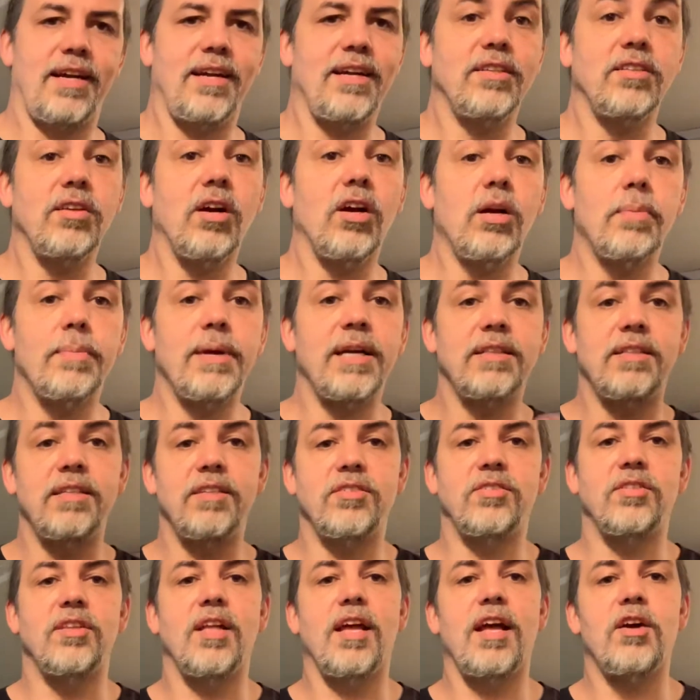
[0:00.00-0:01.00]
And I talk about
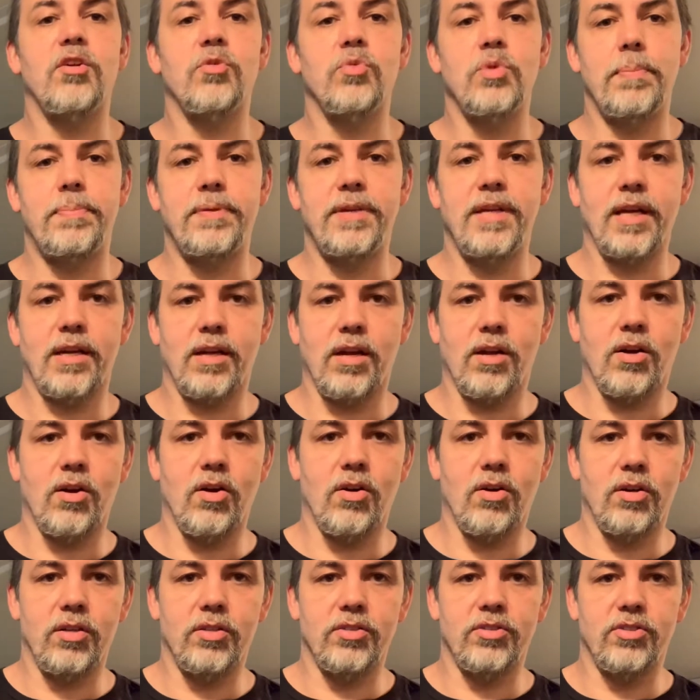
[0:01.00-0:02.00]
this in the How to Rip a Deck of
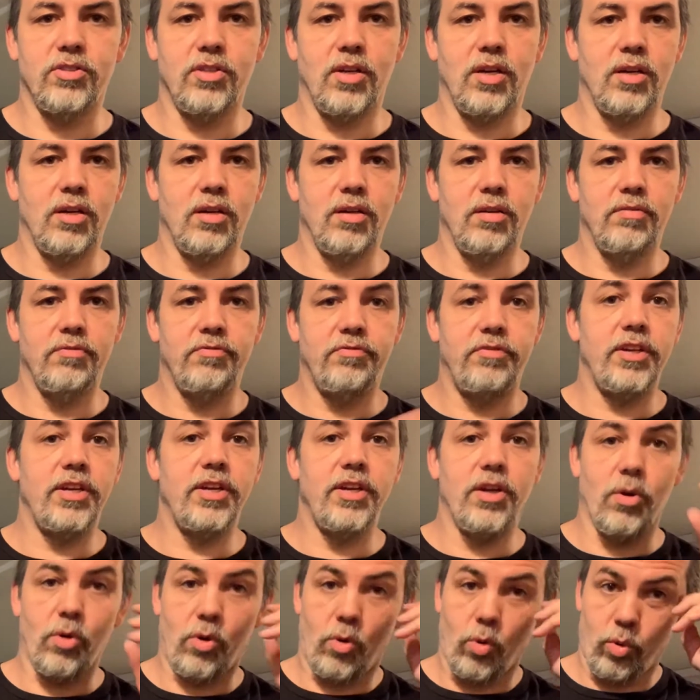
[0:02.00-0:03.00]
Cards
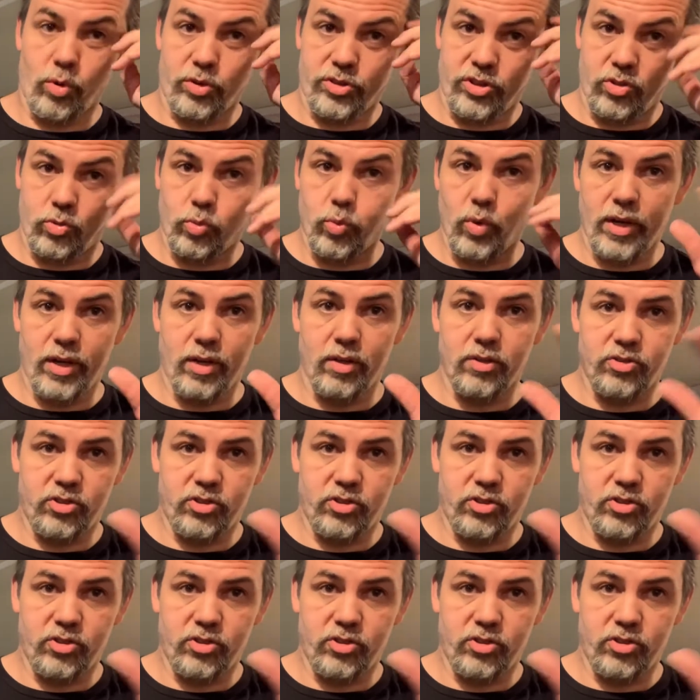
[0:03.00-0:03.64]
video course as well.